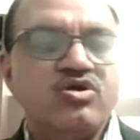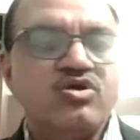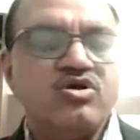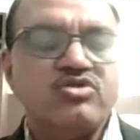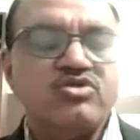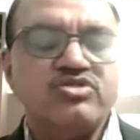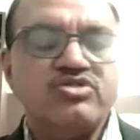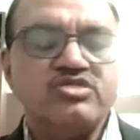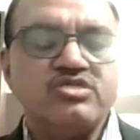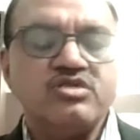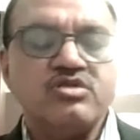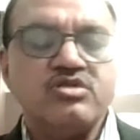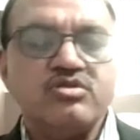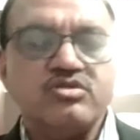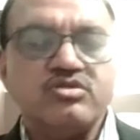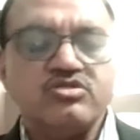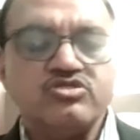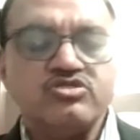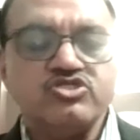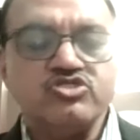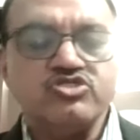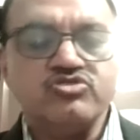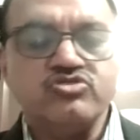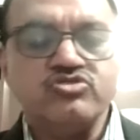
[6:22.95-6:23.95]
this will,
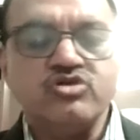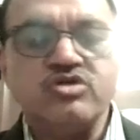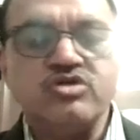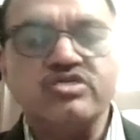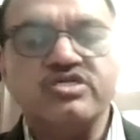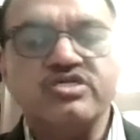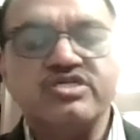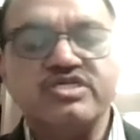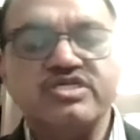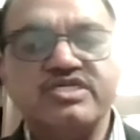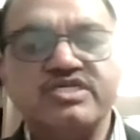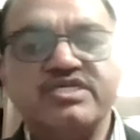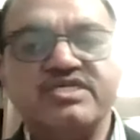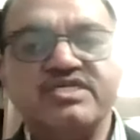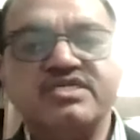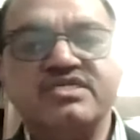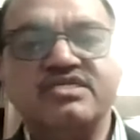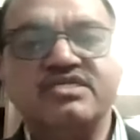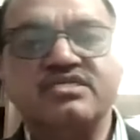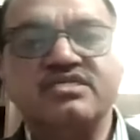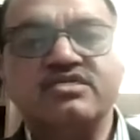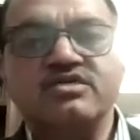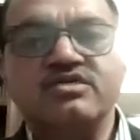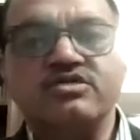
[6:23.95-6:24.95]
should not create
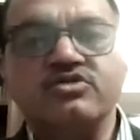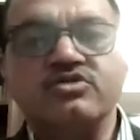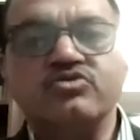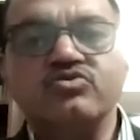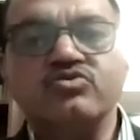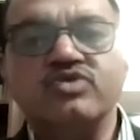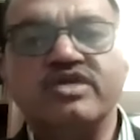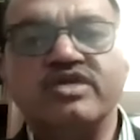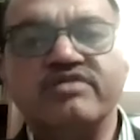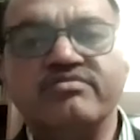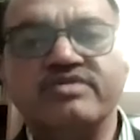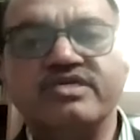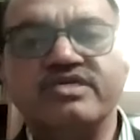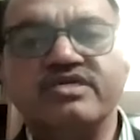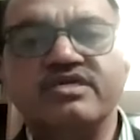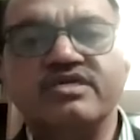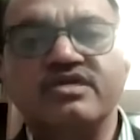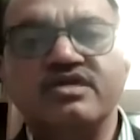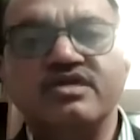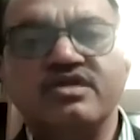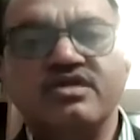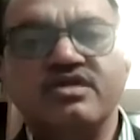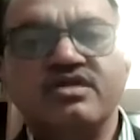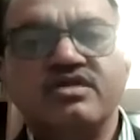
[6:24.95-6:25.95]
any new levy.
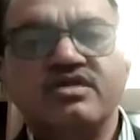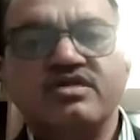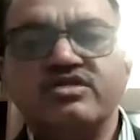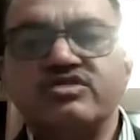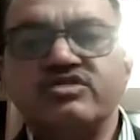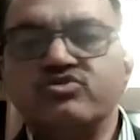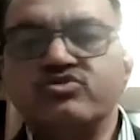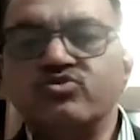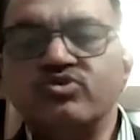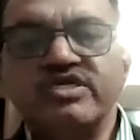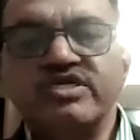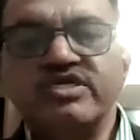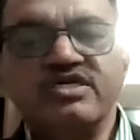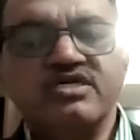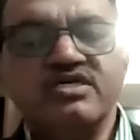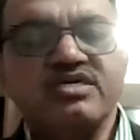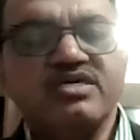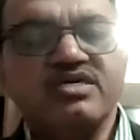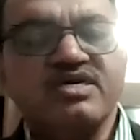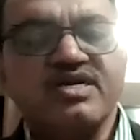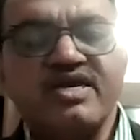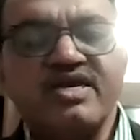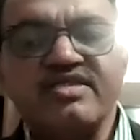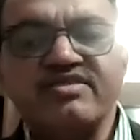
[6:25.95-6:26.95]
It's only
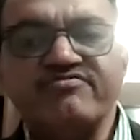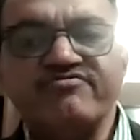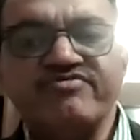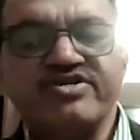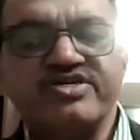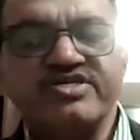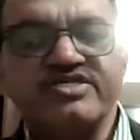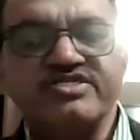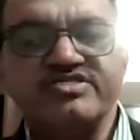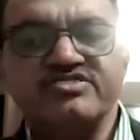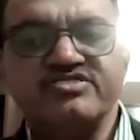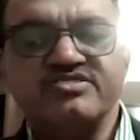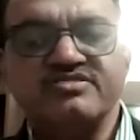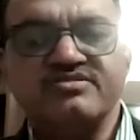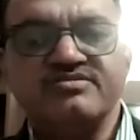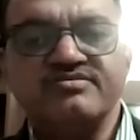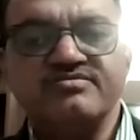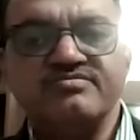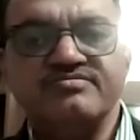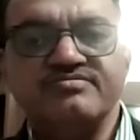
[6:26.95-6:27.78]
a clarification.